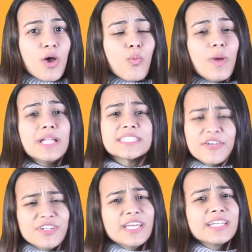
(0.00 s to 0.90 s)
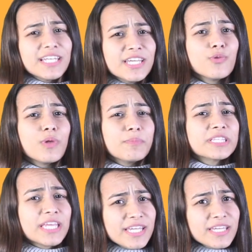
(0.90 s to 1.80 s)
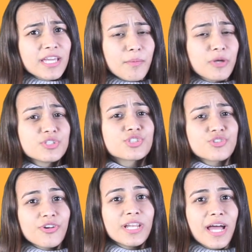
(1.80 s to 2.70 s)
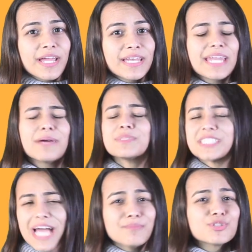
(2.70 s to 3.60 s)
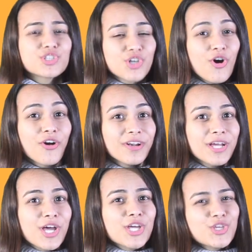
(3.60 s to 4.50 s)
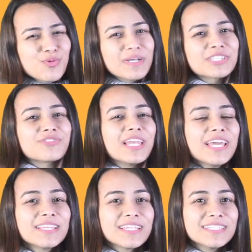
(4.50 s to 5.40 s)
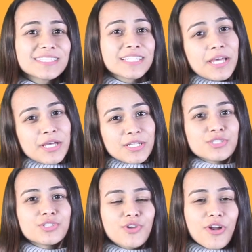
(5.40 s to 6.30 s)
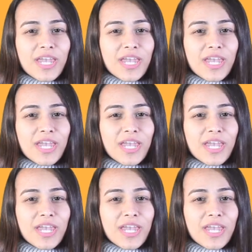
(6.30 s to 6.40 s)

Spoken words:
Well, definitely you will be thinking about the storyline, and I'm damn sure you must relate this to your